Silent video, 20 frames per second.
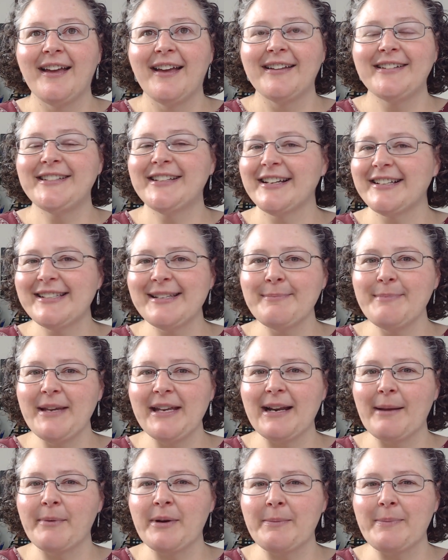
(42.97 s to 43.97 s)
doesn't
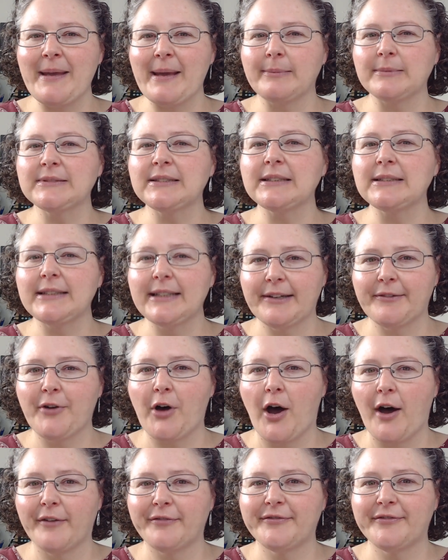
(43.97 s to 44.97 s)
mean I'm going to be able to live
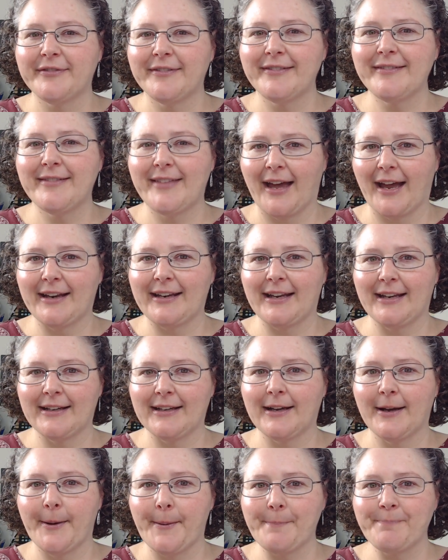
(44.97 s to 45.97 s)
off that
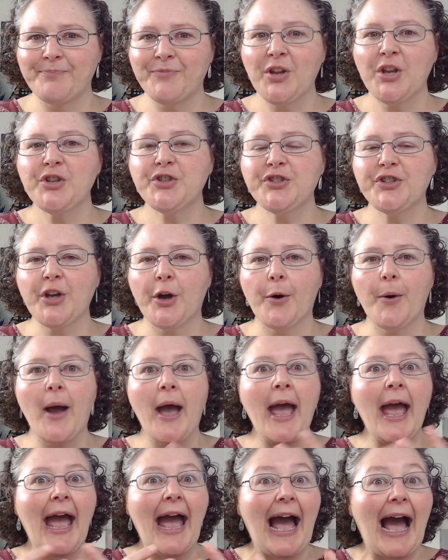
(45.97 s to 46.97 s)
income. So,
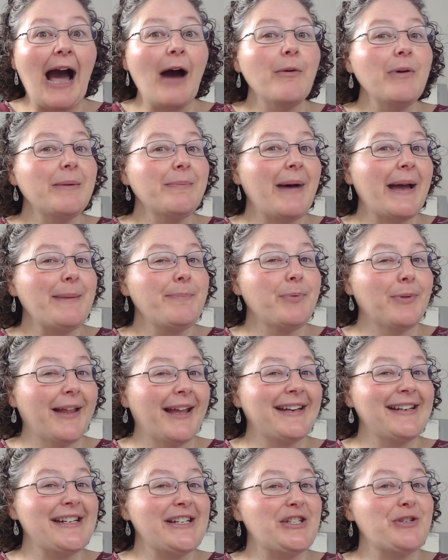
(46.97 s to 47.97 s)
how am I
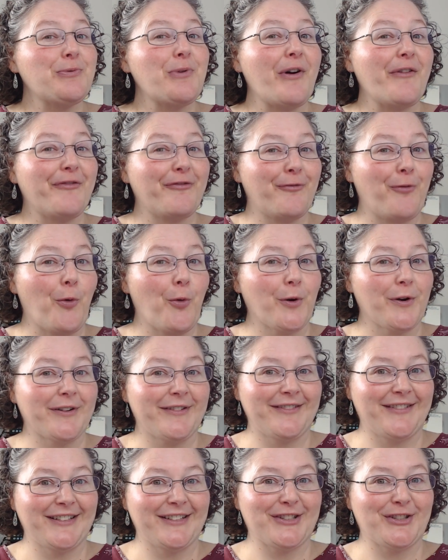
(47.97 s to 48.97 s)
planning to
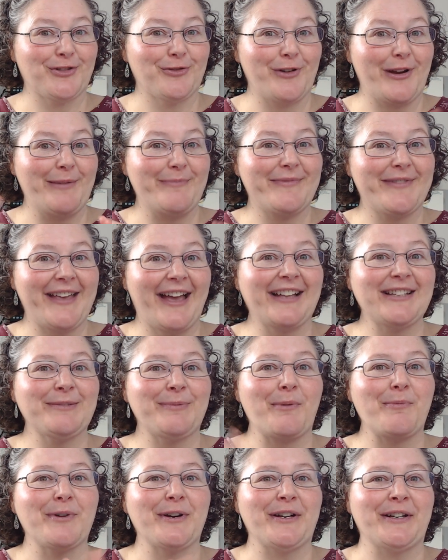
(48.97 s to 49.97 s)
afford this dream? That's
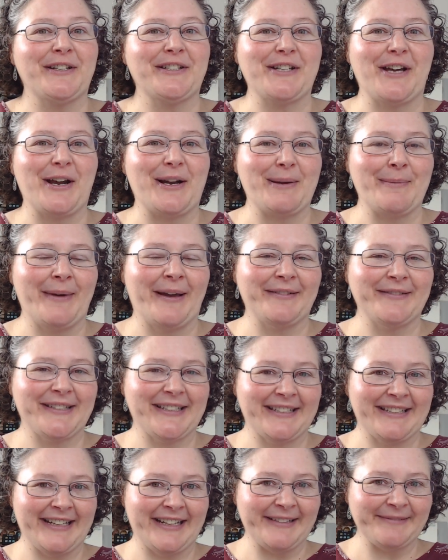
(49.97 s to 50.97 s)
what we're going to talk about
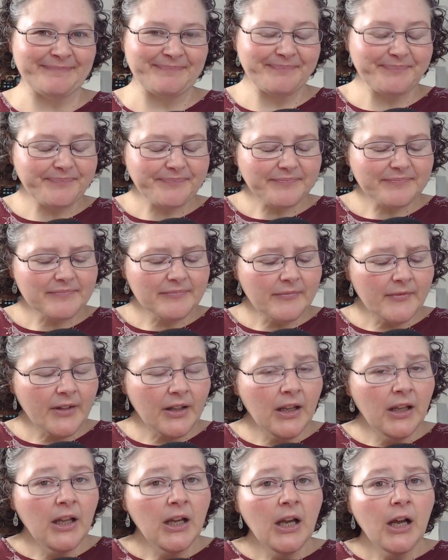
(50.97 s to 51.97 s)
today.
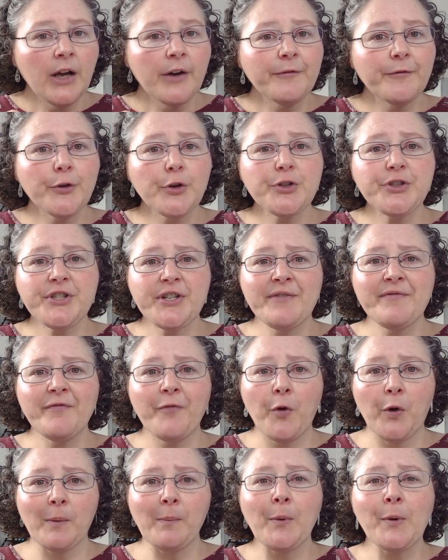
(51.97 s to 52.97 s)
First and
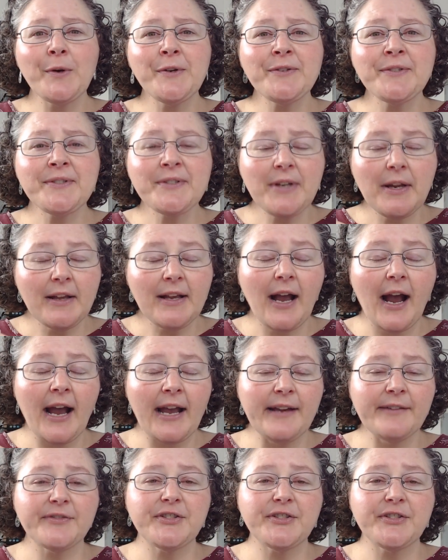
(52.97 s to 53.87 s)
foremost, I have